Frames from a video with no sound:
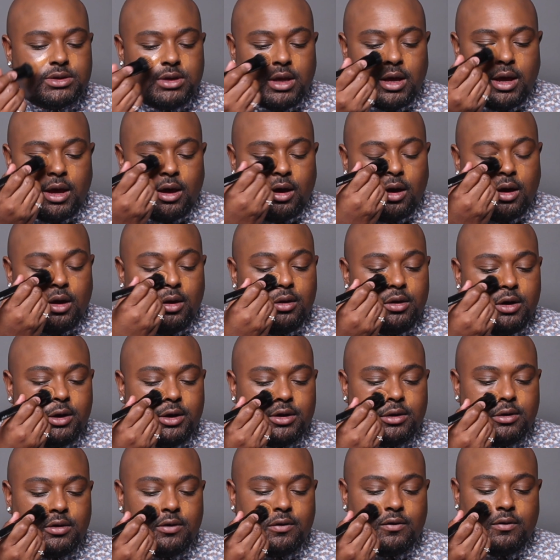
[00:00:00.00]
Like, look at
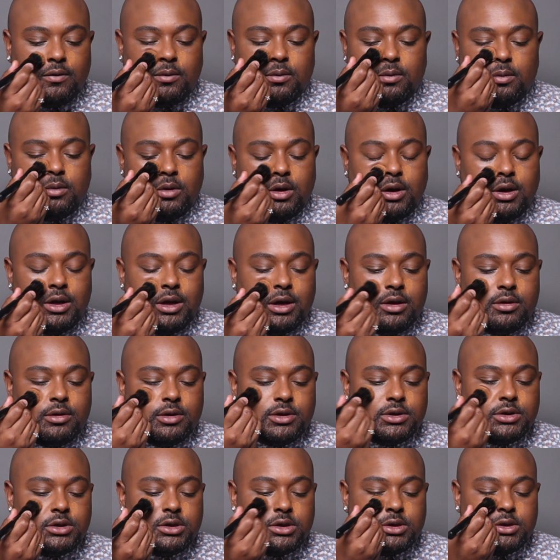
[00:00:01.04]
this. Look at how
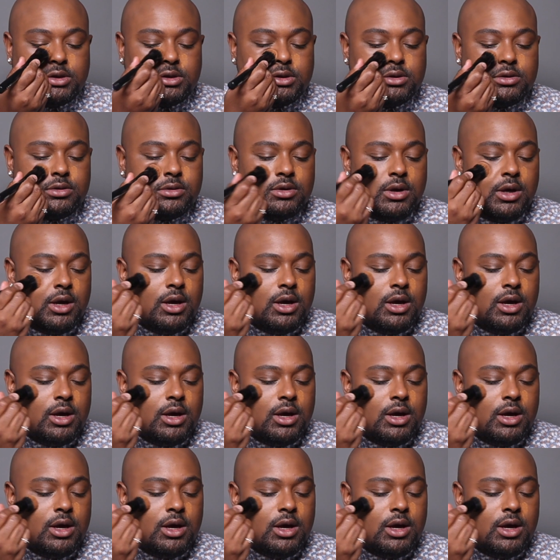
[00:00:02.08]
this just,